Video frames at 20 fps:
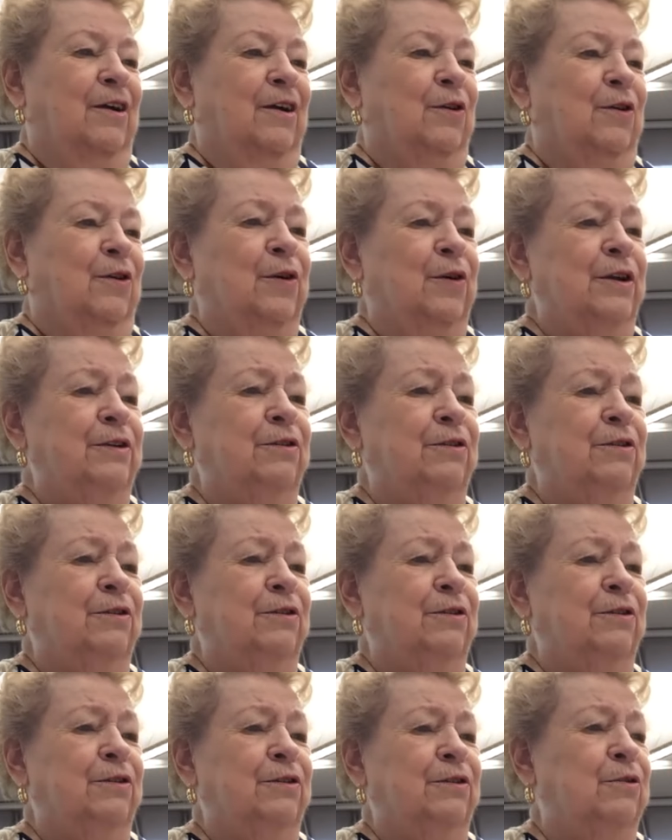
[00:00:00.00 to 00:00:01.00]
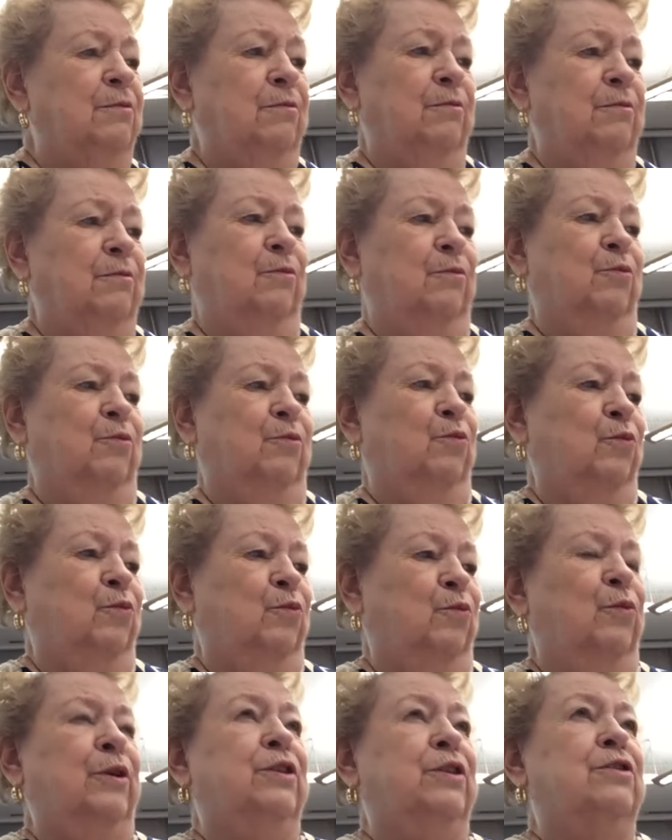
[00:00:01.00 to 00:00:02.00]
Going through them,
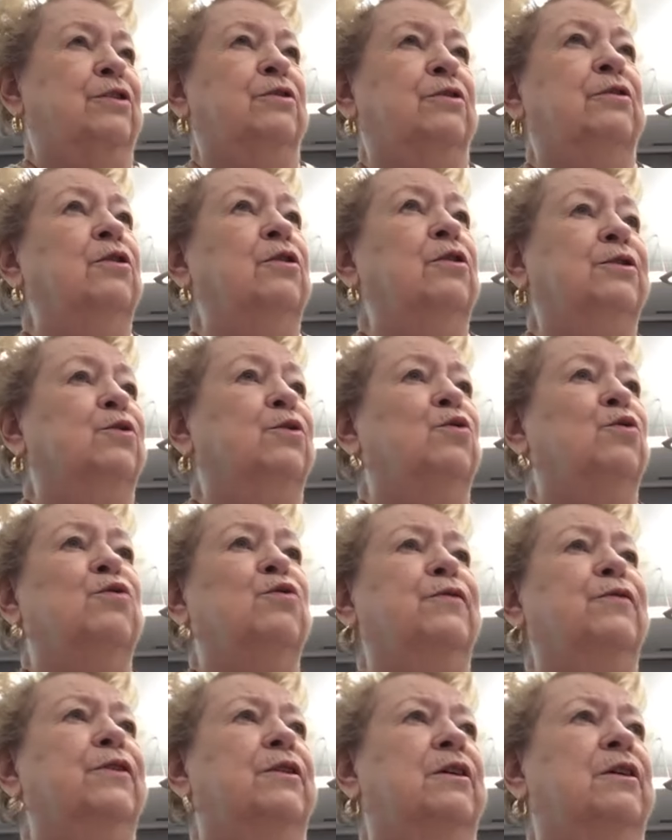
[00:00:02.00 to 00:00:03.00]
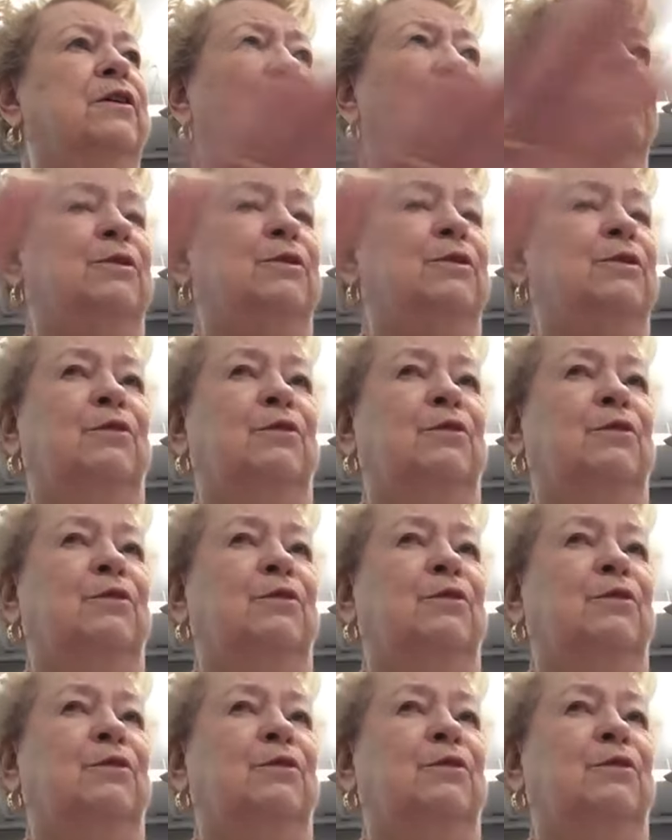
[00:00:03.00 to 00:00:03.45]
we just looked over them and